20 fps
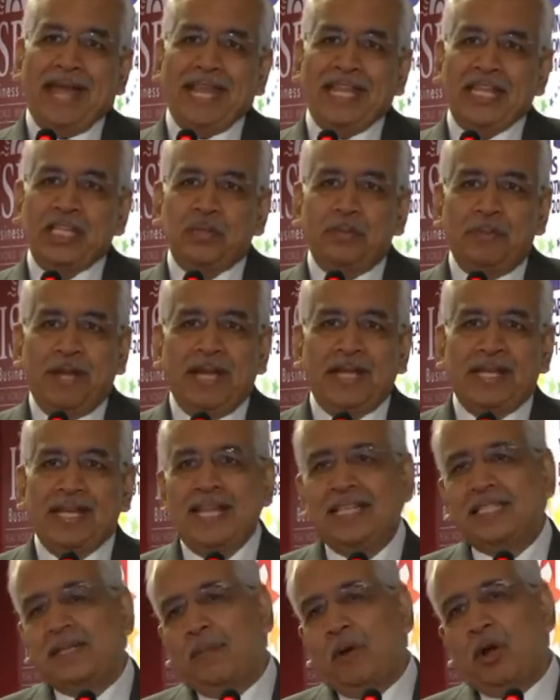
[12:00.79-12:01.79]
management,
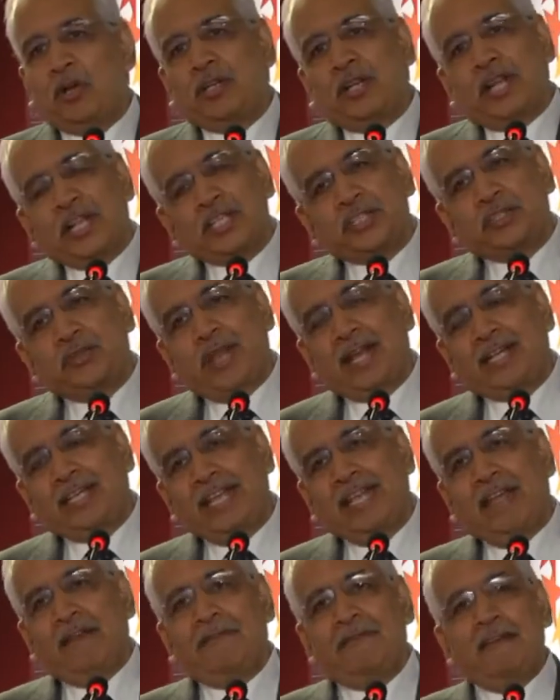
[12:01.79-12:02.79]
is about
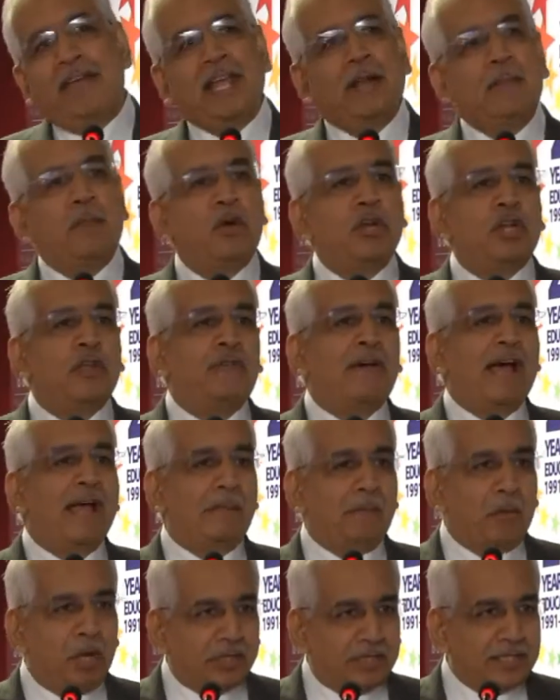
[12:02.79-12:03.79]
constructing a fair amount of
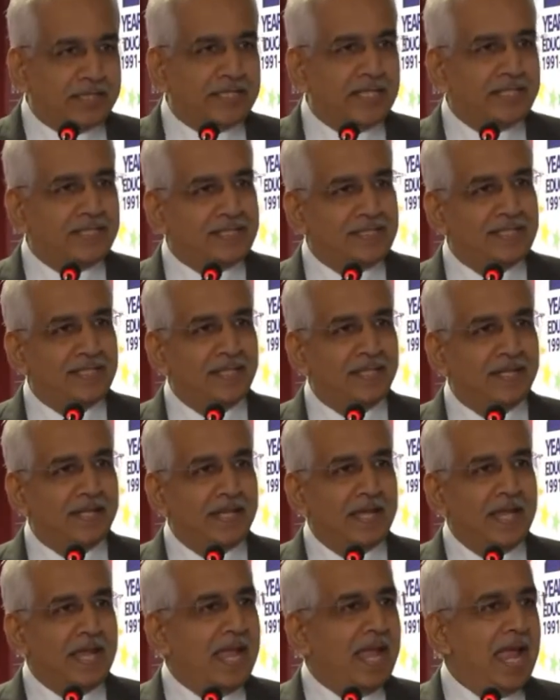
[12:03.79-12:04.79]
hypothesis
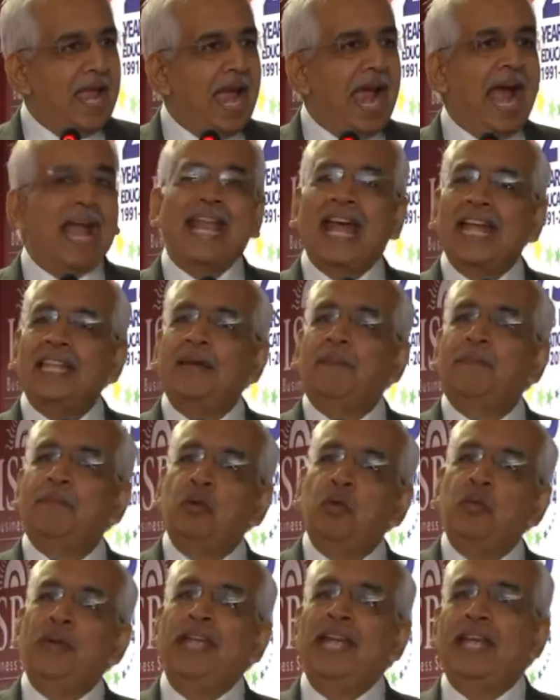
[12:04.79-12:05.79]
and either
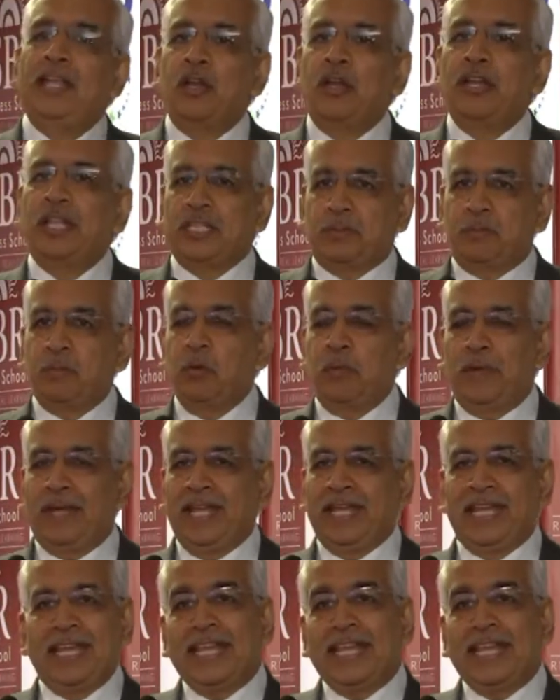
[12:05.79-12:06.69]
proving it or disproving it.